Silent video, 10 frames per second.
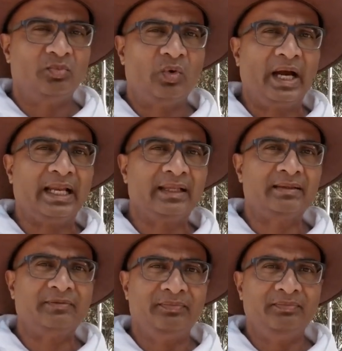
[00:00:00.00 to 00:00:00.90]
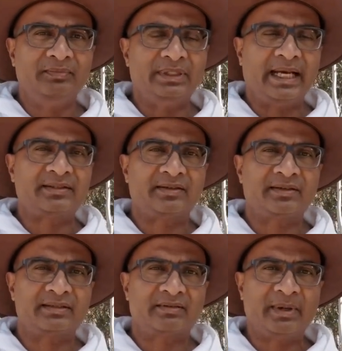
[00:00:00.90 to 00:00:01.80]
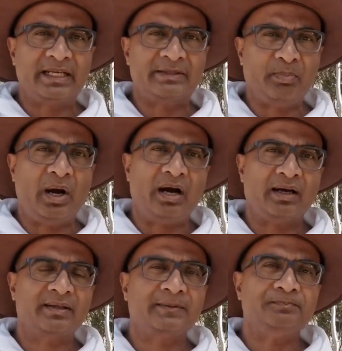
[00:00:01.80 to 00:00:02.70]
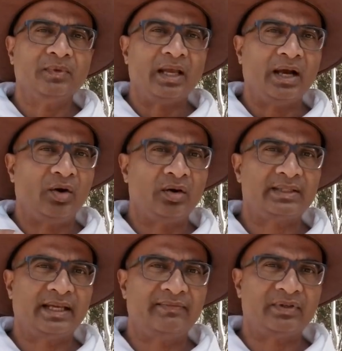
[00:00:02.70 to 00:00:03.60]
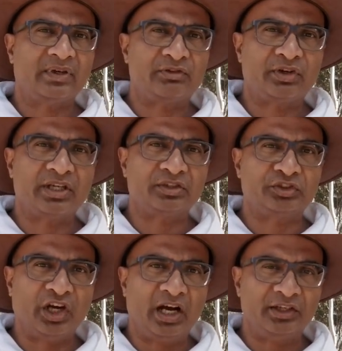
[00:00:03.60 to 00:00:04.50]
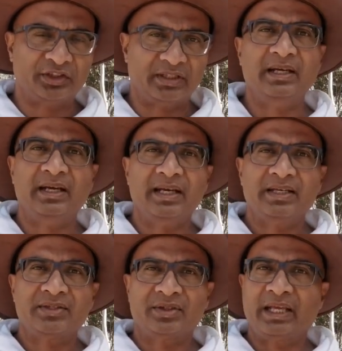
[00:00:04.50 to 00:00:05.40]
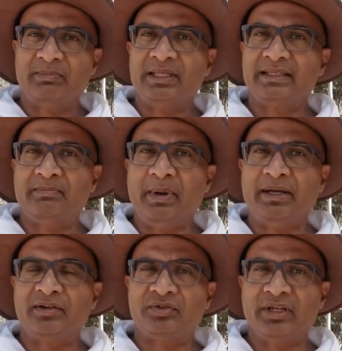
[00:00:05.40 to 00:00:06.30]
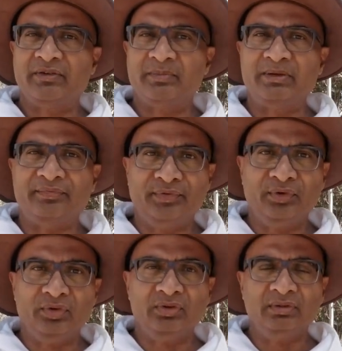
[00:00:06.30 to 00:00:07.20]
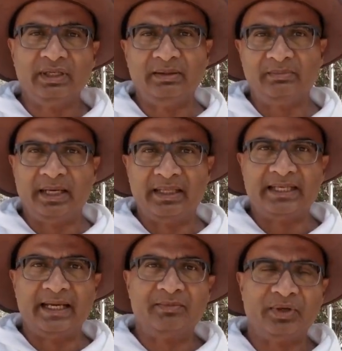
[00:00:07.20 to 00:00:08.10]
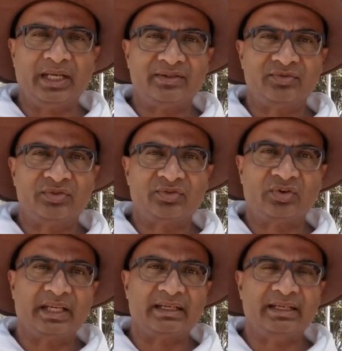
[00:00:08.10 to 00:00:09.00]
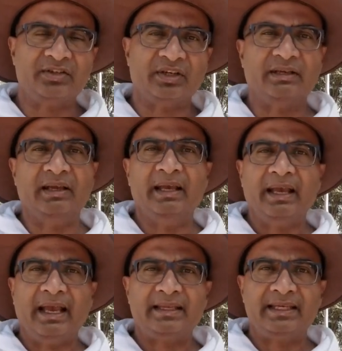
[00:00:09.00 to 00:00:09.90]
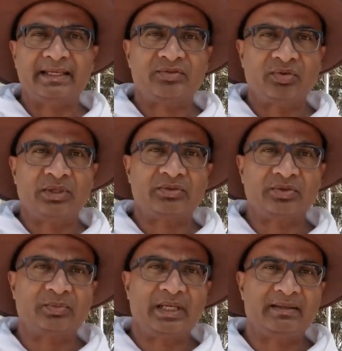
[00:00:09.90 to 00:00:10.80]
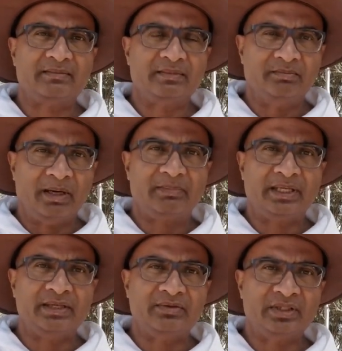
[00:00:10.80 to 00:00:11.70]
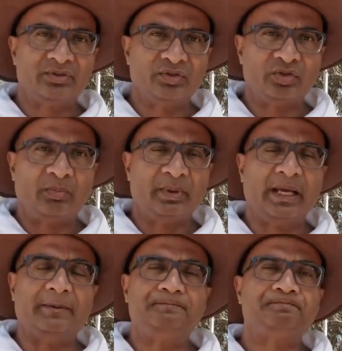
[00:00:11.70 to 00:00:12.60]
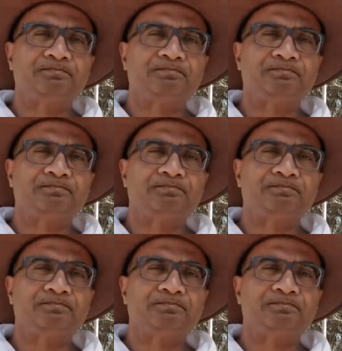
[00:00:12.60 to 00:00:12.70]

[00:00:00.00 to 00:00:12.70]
while Dicerus remains parked, I always have it on a trickle charger. So that means that battery should have been full by the time when I switched on ignition, and yet so much was being pumped in just to top it up.